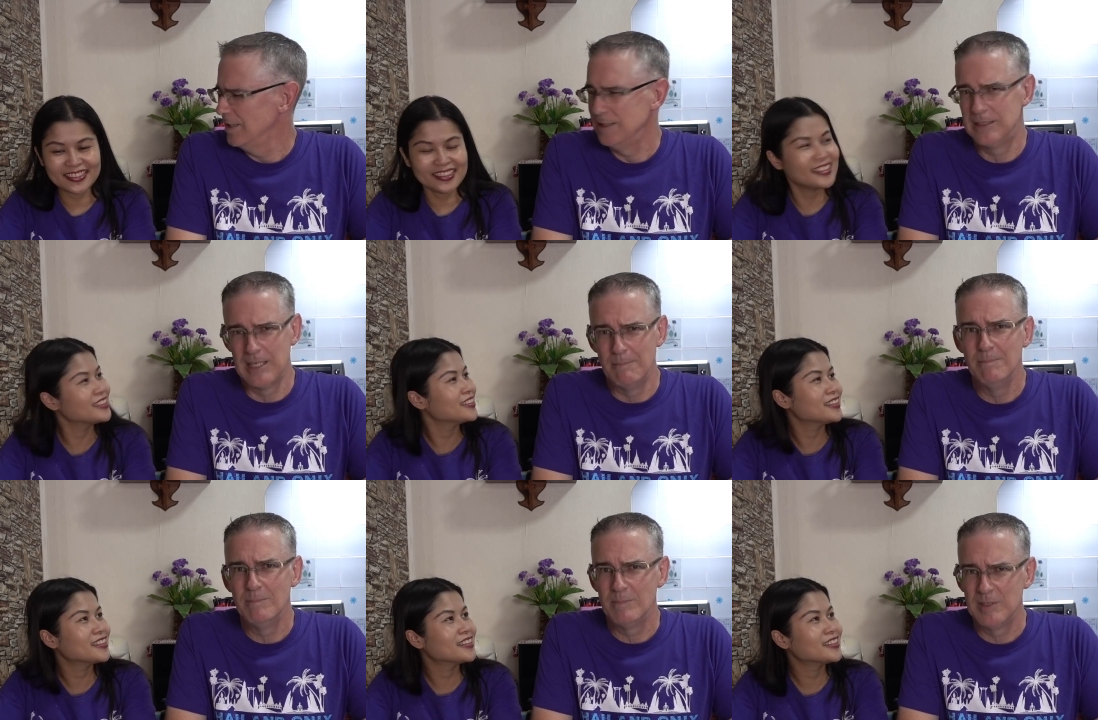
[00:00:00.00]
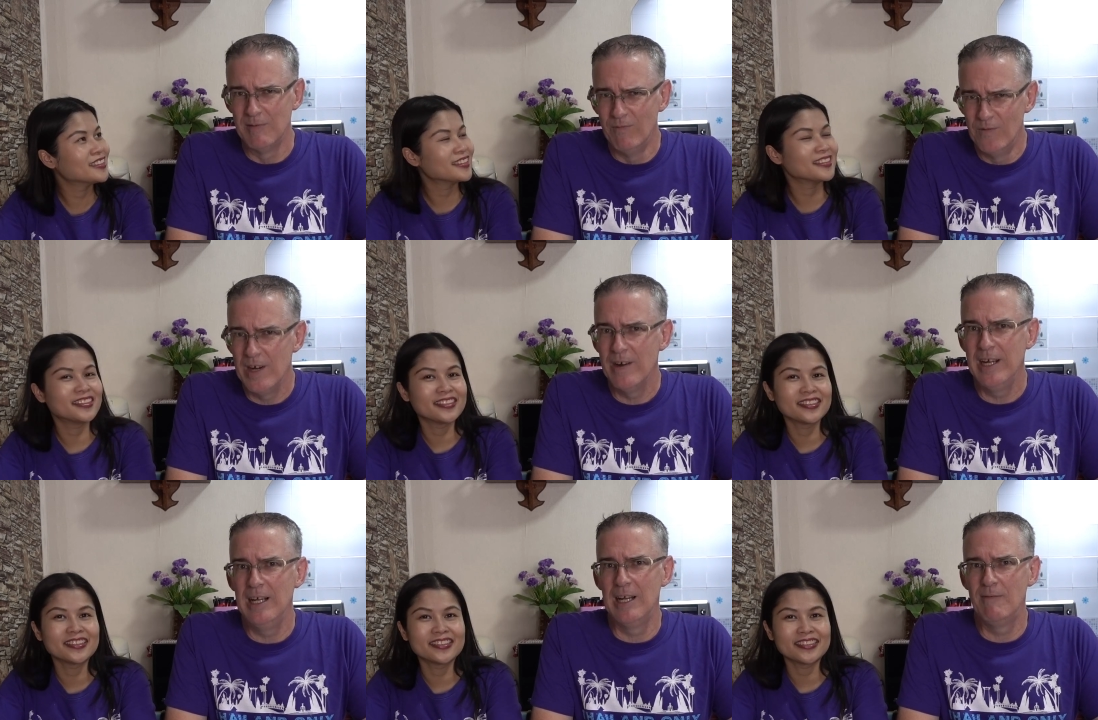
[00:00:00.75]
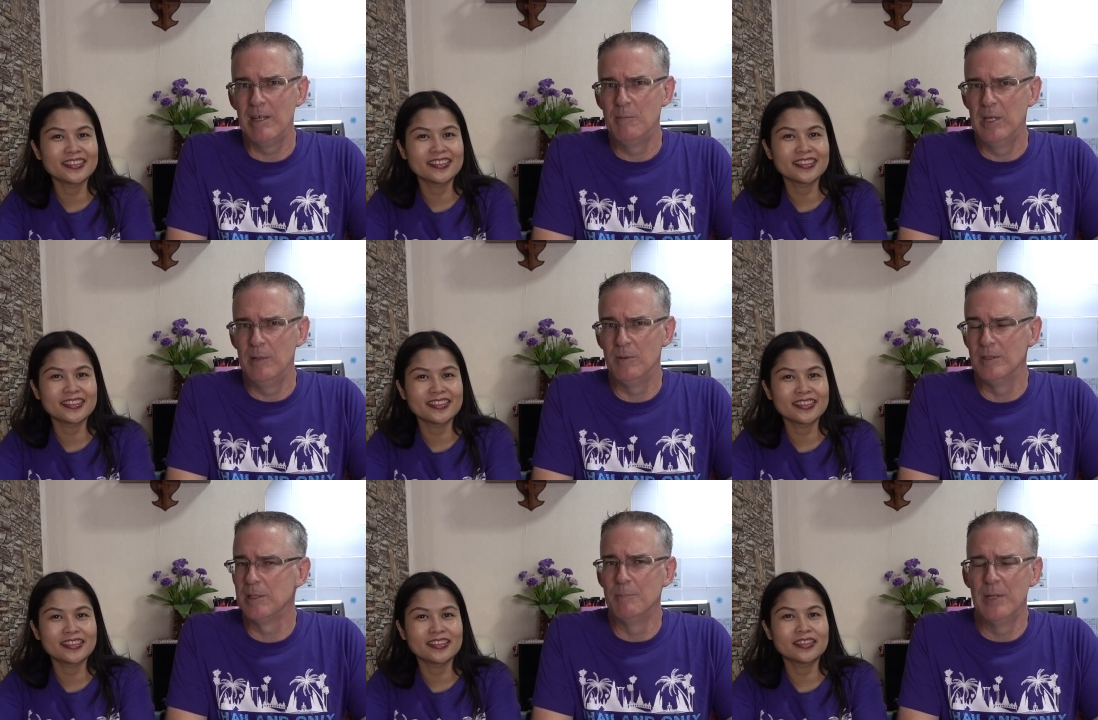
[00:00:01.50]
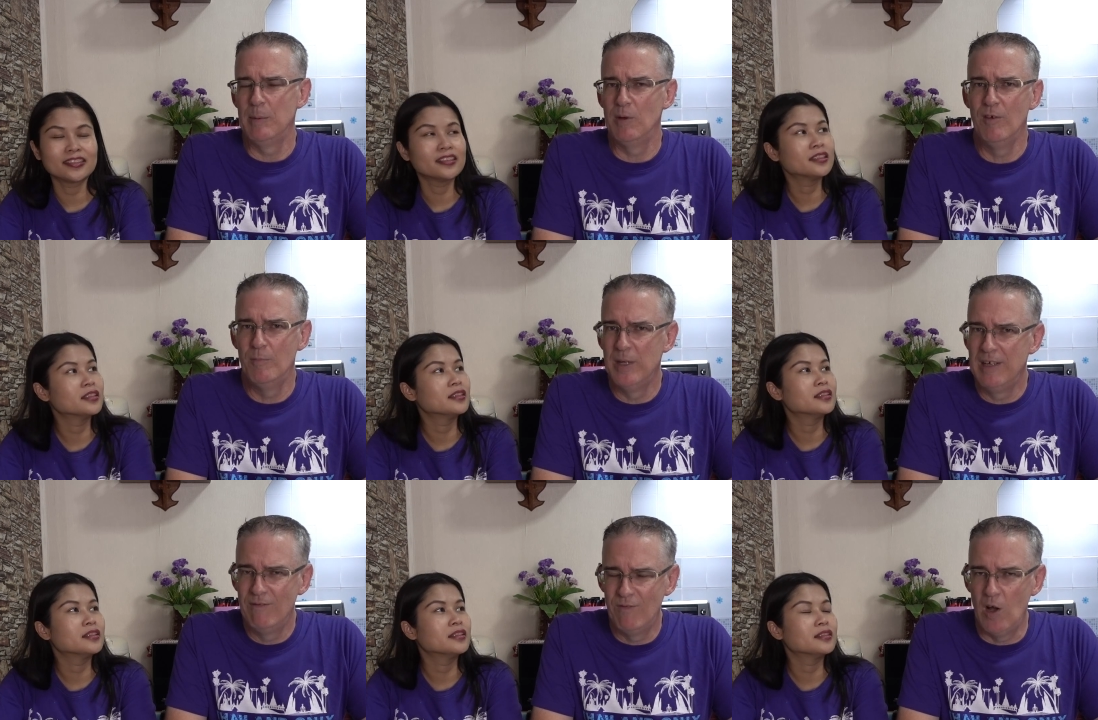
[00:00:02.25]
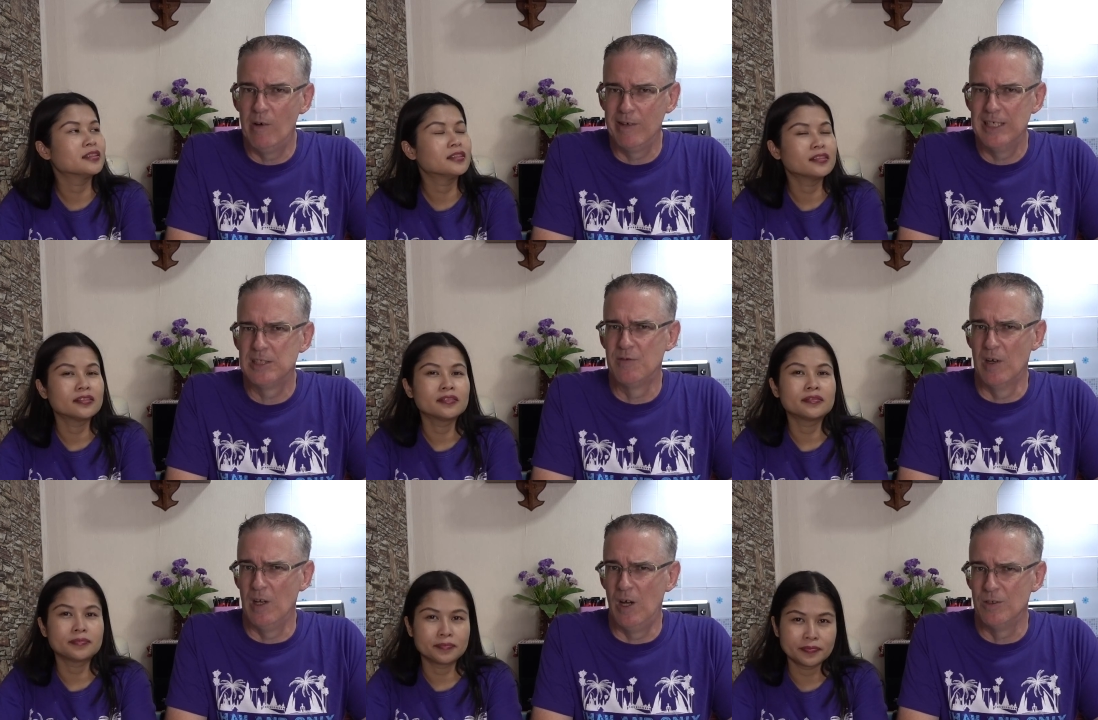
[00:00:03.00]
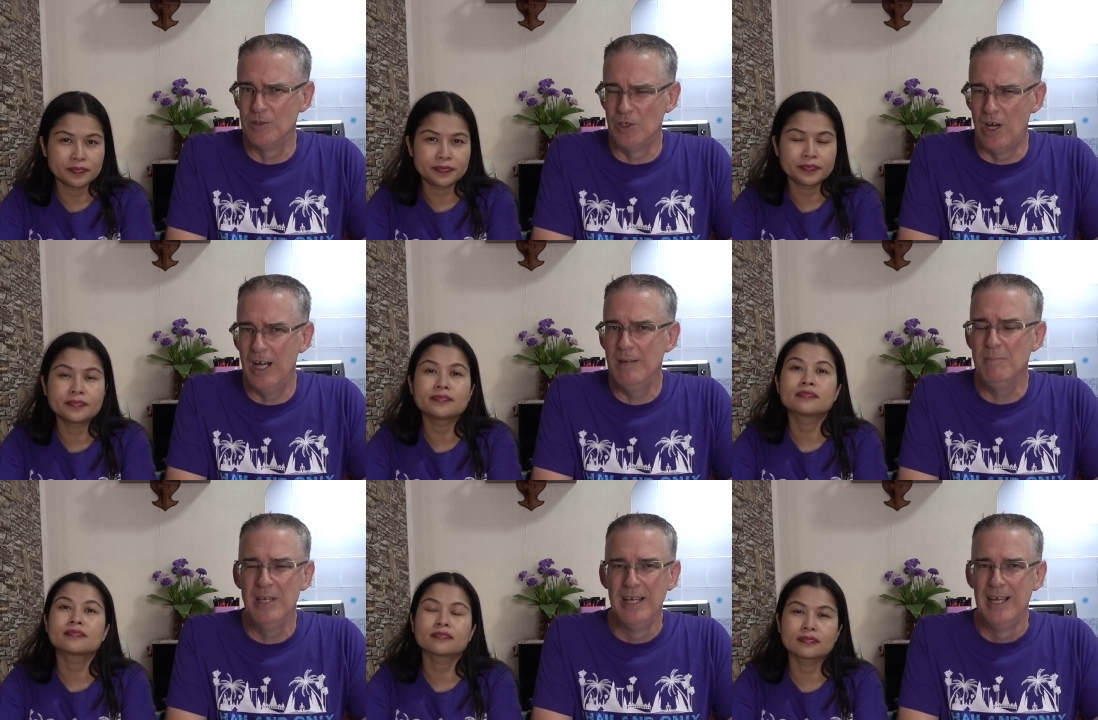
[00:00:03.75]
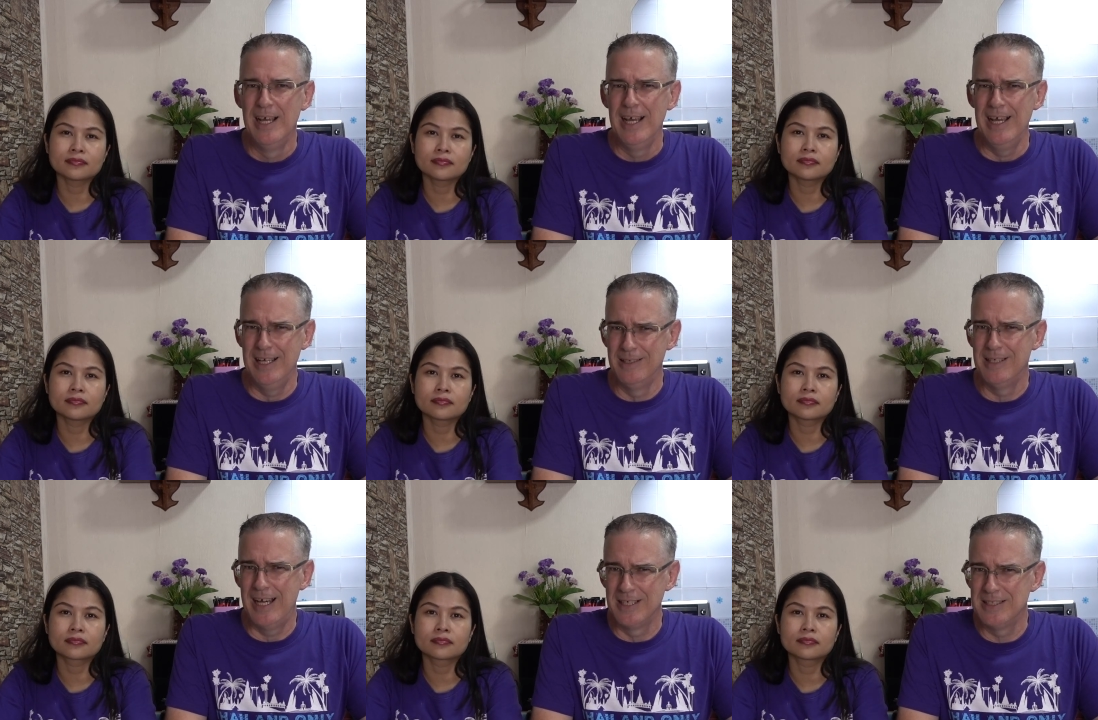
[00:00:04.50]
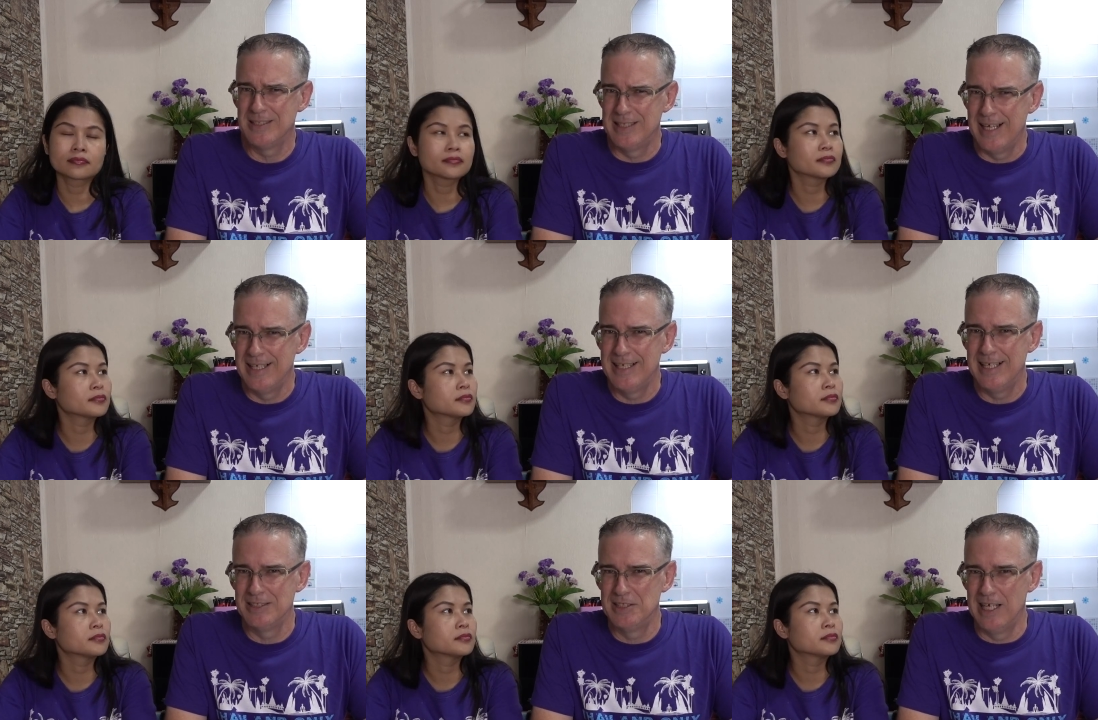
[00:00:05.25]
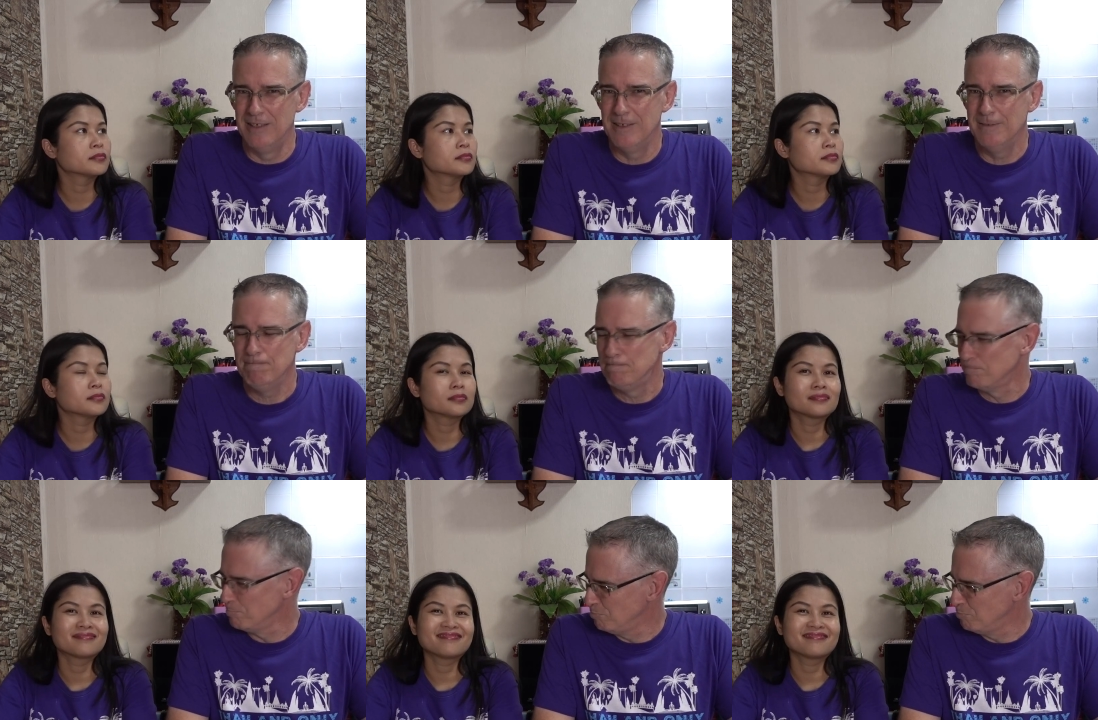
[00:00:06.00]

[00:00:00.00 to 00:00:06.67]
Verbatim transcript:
Speaker 1: some some very lovely people, some people who have been following us for a long time and understand our channel.